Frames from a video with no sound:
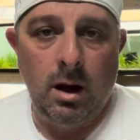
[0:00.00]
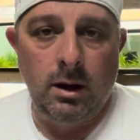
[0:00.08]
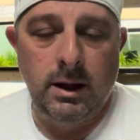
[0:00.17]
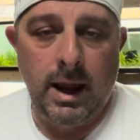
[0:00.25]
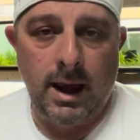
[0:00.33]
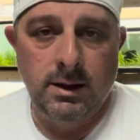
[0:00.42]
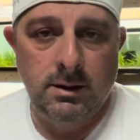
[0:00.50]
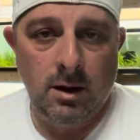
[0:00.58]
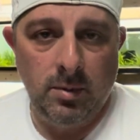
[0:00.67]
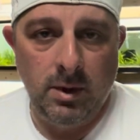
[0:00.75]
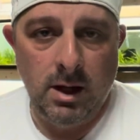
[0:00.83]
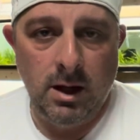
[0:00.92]
gas
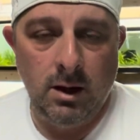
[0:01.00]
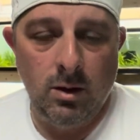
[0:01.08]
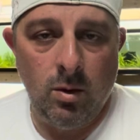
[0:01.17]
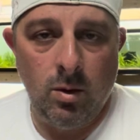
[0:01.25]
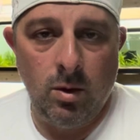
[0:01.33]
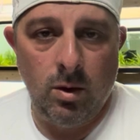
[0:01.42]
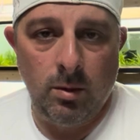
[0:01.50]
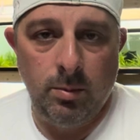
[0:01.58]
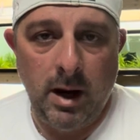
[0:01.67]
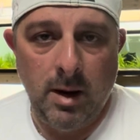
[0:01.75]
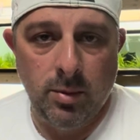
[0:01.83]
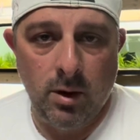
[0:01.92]
company or
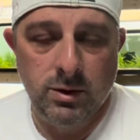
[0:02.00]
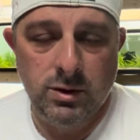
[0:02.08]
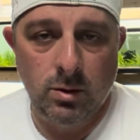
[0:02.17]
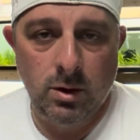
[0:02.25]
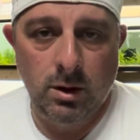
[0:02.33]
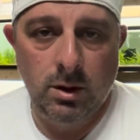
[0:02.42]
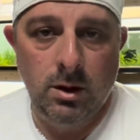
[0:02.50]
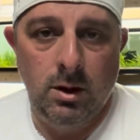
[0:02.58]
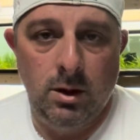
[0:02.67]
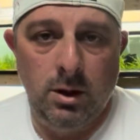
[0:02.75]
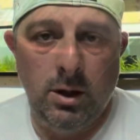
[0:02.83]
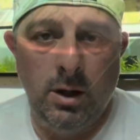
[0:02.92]
paintball store.
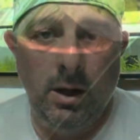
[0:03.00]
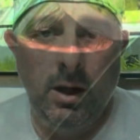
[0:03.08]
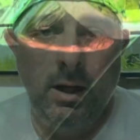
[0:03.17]
You're going to need